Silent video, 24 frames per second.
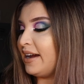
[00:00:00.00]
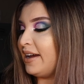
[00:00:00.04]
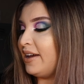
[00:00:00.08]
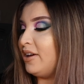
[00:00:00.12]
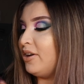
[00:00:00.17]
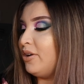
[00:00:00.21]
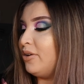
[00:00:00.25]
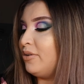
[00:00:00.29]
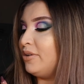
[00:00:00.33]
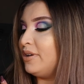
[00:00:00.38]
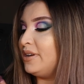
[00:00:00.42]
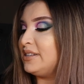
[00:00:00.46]

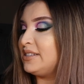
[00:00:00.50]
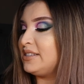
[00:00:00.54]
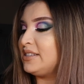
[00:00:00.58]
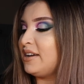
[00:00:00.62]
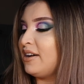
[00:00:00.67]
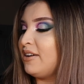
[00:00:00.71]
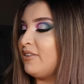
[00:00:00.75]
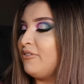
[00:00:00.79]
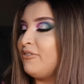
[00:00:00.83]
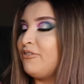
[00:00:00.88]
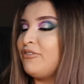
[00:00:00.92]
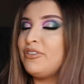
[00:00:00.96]
aisle is
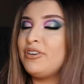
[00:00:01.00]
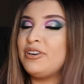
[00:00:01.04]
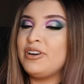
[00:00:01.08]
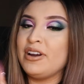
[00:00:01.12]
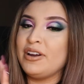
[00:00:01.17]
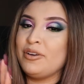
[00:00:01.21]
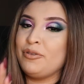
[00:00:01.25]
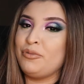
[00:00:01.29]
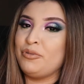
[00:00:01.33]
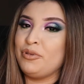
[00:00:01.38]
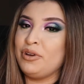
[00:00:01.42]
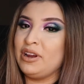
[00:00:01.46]
comfort
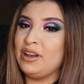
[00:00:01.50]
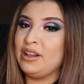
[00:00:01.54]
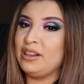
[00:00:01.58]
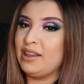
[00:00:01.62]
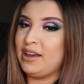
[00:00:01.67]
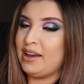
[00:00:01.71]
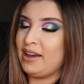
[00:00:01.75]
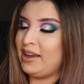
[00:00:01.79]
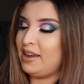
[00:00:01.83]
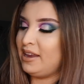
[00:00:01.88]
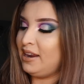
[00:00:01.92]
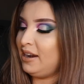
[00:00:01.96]
and
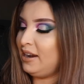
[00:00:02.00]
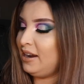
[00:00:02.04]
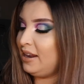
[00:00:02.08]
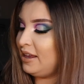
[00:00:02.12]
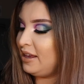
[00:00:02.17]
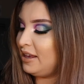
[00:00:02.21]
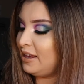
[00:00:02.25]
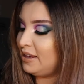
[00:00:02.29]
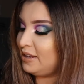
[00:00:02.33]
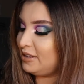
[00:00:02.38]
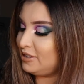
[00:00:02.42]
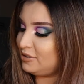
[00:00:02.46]
realign.
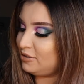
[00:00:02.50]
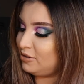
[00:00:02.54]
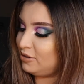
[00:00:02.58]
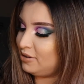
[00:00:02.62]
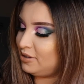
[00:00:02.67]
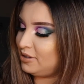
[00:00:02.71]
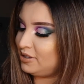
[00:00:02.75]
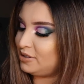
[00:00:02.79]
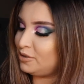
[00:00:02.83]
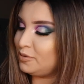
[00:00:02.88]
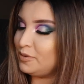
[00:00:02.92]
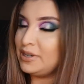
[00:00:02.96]
So
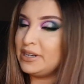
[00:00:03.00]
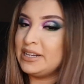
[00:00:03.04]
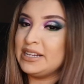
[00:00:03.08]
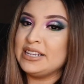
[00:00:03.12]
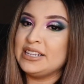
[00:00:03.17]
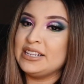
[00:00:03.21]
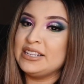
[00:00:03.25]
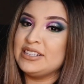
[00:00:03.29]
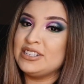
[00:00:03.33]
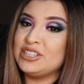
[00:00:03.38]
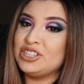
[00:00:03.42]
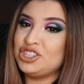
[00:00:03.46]
this one
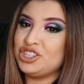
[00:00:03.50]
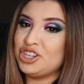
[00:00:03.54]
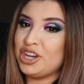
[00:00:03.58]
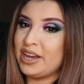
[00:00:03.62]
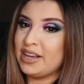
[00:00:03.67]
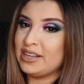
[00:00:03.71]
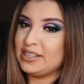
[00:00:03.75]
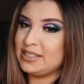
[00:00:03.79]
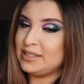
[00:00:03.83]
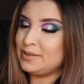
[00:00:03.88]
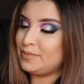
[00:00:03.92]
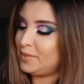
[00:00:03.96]
is
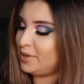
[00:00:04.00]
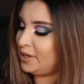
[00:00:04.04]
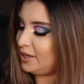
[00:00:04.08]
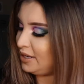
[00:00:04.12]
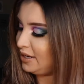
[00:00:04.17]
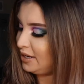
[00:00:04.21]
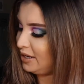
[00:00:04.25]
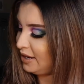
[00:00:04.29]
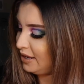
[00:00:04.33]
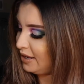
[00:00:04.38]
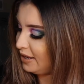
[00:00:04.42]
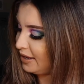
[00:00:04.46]

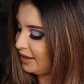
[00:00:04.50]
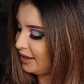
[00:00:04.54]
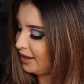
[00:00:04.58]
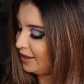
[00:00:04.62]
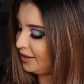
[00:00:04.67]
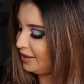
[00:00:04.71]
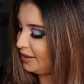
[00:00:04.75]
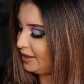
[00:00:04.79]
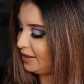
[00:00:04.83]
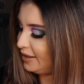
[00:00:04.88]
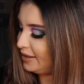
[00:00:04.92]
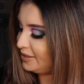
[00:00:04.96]
jasmine.
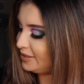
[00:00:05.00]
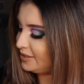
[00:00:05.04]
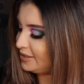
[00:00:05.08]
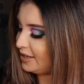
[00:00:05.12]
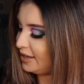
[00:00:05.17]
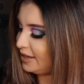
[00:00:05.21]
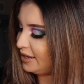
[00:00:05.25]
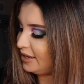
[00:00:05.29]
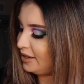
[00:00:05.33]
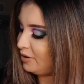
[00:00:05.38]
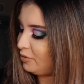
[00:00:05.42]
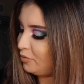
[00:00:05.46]
And then the
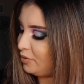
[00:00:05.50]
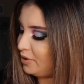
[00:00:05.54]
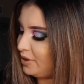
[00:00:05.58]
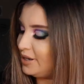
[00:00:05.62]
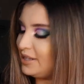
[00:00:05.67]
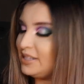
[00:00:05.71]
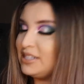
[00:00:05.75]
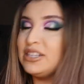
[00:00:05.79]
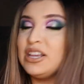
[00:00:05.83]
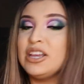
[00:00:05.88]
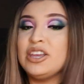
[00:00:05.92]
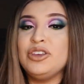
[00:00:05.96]
second one
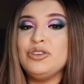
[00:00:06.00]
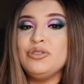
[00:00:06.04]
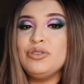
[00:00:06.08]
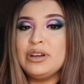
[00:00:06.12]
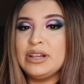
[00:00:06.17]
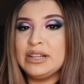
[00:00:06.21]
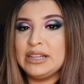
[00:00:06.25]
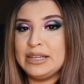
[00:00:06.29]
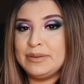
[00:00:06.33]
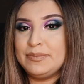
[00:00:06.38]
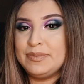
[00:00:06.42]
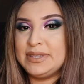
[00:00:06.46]
is
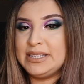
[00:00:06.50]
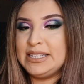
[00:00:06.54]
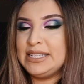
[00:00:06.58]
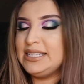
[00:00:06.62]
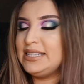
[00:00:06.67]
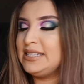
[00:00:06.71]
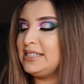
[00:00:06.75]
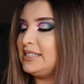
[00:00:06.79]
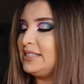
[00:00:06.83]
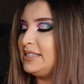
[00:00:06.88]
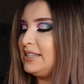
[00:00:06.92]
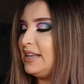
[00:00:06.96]

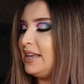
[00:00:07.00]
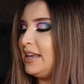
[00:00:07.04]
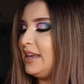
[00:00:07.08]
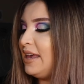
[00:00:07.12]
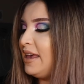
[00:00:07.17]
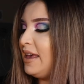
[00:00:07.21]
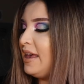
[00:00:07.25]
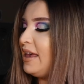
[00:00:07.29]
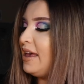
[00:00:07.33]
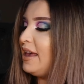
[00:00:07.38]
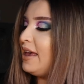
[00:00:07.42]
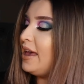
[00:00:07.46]
eucalyptus.
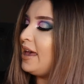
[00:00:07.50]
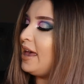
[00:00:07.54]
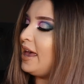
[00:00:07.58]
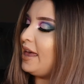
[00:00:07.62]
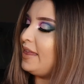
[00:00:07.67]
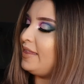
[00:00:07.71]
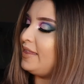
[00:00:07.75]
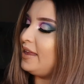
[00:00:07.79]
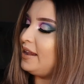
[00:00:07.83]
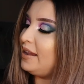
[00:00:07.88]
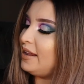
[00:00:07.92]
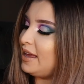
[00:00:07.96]

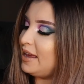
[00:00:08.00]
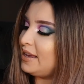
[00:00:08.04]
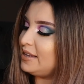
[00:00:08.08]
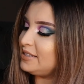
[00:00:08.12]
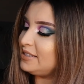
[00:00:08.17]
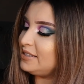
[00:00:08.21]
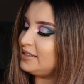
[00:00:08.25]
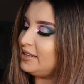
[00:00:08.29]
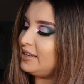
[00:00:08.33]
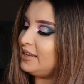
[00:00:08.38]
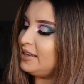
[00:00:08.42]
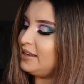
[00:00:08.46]
And then
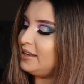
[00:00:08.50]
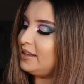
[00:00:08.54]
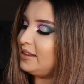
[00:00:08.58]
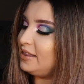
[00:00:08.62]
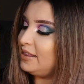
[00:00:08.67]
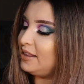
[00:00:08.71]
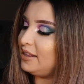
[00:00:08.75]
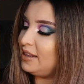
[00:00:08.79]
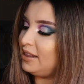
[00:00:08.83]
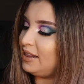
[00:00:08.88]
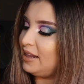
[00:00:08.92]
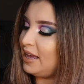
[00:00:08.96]
lastly,
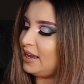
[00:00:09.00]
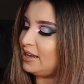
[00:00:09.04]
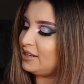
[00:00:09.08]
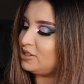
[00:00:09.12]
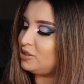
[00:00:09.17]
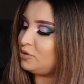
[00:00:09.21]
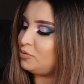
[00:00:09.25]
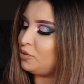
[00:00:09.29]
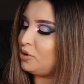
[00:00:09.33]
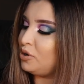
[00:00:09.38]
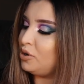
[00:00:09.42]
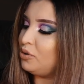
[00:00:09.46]
the
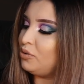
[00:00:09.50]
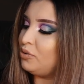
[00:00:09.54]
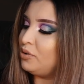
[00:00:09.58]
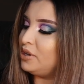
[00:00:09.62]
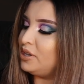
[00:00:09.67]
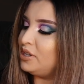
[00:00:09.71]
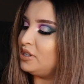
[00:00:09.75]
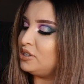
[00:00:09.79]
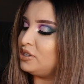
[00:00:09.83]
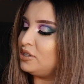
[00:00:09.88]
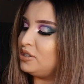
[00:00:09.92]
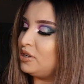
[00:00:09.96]
last row
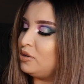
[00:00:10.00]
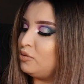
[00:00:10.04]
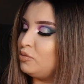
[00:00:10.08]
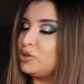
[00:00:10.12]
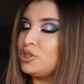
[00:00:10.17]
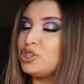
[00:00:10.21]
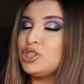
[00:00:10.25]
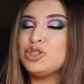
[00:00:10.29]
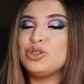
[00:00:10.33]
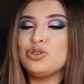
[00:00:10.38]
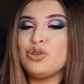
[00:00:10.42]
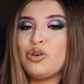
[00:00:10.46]
is
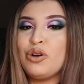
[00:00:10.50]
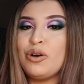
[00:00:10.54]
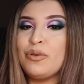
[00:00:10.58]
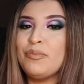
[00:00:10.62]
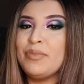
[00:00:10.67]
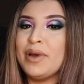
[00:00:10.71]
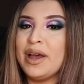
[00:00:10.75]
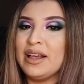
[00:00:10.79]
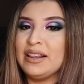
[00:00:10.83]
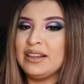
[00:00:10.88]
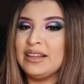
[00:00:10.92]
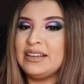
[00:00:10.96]
restore
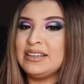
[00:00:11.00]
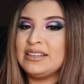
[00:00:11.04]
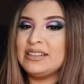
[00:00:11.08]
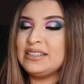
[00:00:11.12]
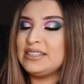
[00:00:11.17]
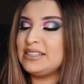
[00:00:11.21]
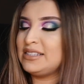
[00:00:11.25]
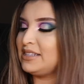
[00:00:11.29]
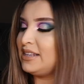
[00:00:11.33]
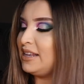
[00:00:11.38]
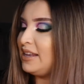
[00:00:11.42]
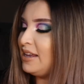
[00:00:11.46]

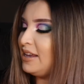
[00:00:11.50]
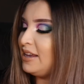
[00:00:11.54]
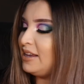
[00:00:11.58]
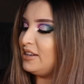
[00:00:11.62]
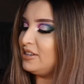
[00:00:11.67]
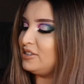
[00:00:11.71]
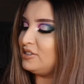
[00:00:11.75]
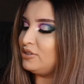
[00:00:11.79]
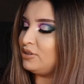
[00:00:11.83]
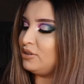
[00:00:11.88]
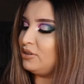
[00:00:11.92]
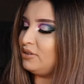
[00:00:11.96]
balance.
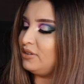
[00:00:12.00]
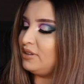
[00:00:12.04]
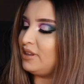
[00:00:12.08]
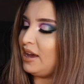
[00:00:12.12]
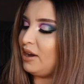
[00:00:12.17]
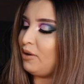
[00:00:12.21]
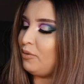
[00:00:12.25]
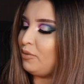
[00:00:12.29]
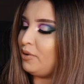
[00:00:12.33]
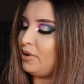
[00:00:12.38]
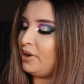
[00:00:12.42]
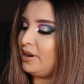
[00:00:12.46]
So
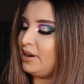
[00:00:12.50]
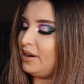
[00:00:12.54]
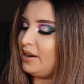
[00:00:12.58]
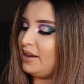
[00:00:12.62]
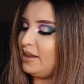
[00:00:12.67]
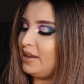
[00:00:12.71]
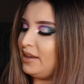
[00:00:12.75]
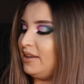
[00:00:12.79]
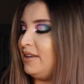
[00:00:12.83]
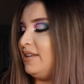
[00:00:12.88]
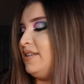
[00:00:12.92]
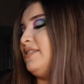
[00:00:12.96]
that one
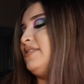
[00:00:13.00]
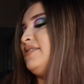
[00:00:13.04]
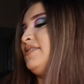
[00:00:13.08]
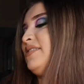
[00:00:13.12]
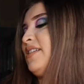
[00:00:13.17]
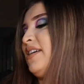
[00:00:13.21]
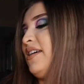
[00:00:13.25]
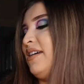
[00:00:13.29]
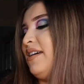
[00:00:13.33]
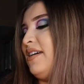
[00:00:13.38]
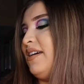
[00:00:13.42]
is